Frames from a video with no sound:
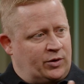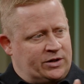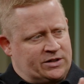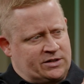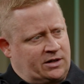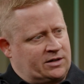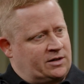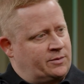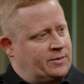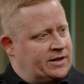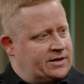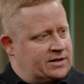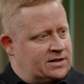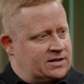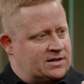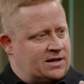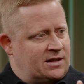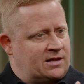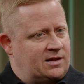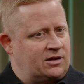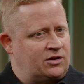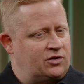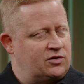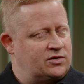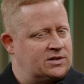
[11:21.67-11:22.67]
We talked about this. I
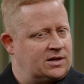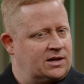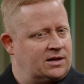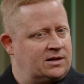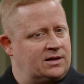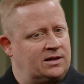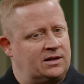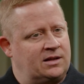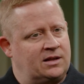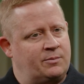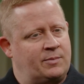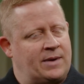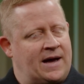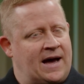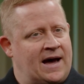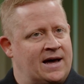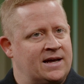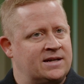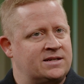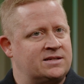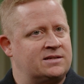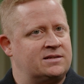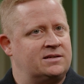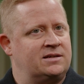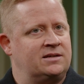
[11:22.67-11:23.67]
think you said in the
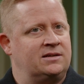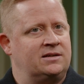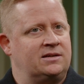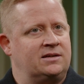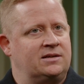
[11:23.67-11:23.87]
past,